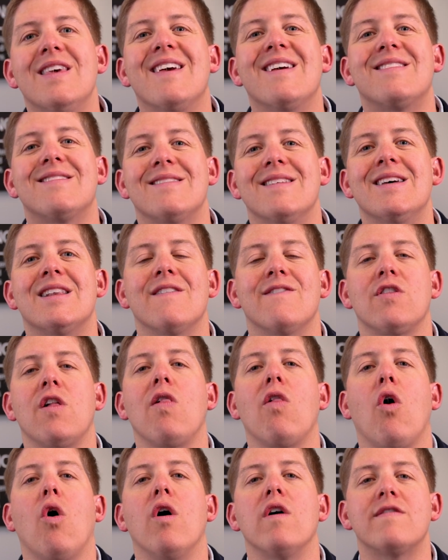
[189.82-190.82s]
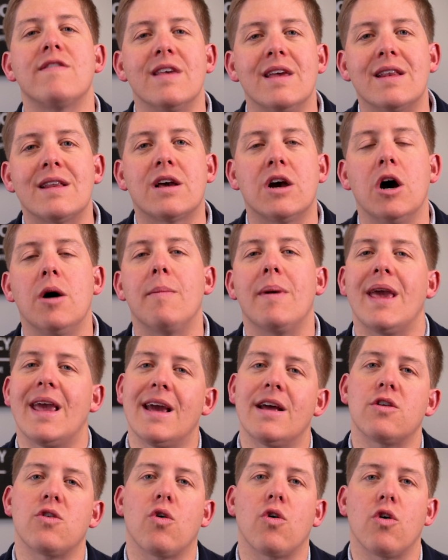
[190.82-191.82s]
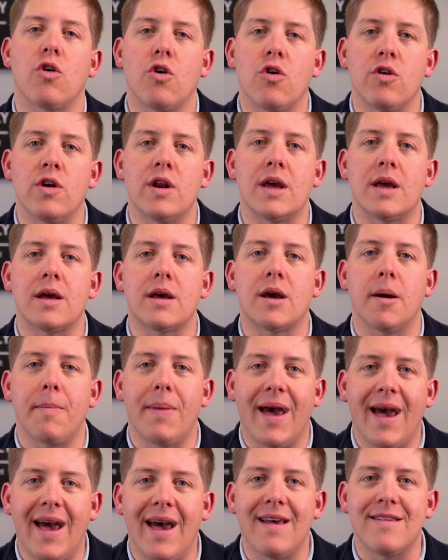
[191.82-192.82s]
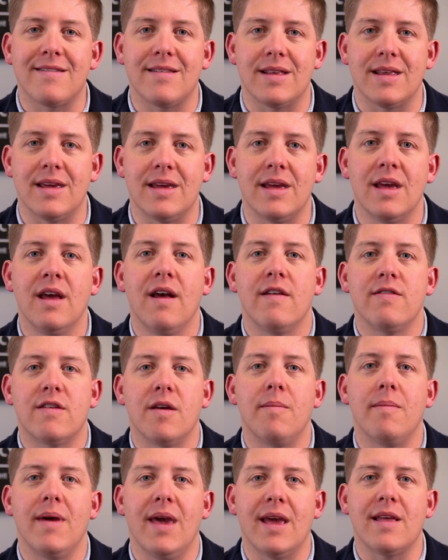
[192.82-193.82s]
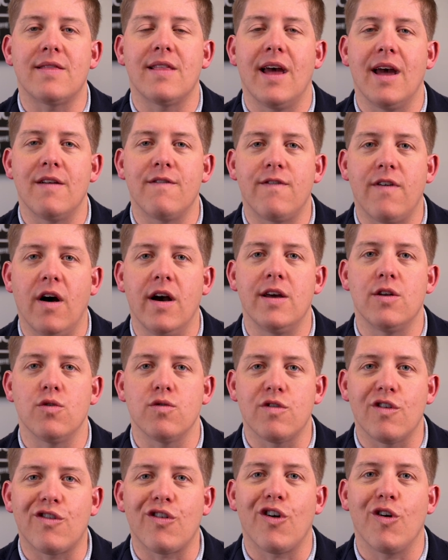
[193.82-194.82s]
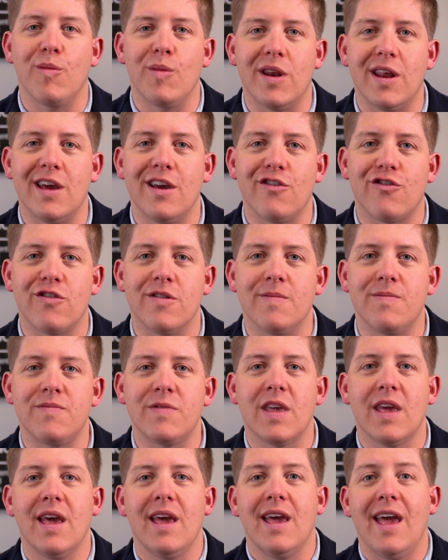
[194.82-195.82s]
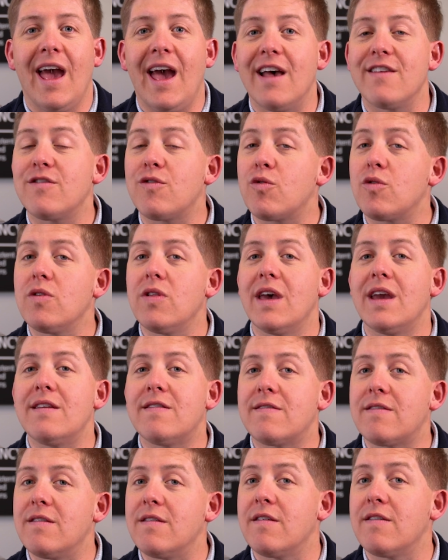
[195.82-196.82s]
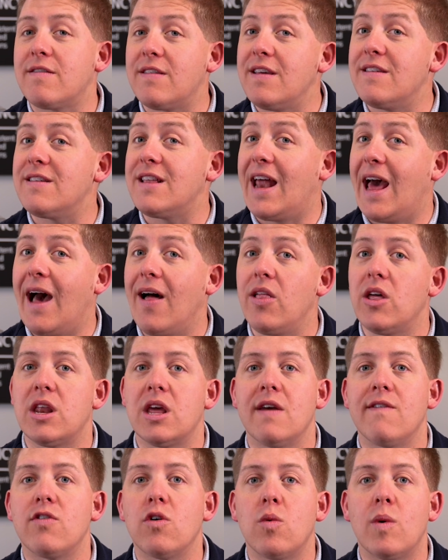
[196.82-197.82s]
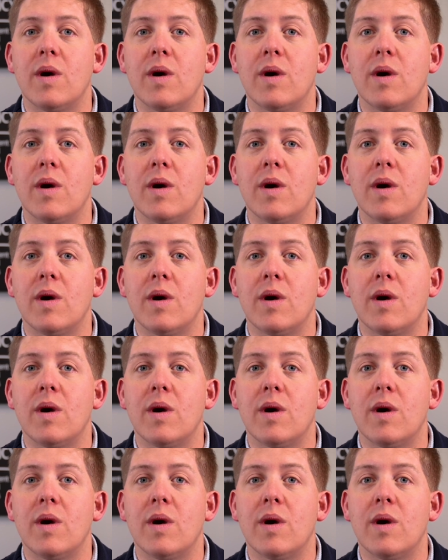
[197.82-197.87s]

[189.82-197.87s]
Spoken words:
the extent of the loss income and or earning capacity to make that final determination. As it relates to the seasonality of the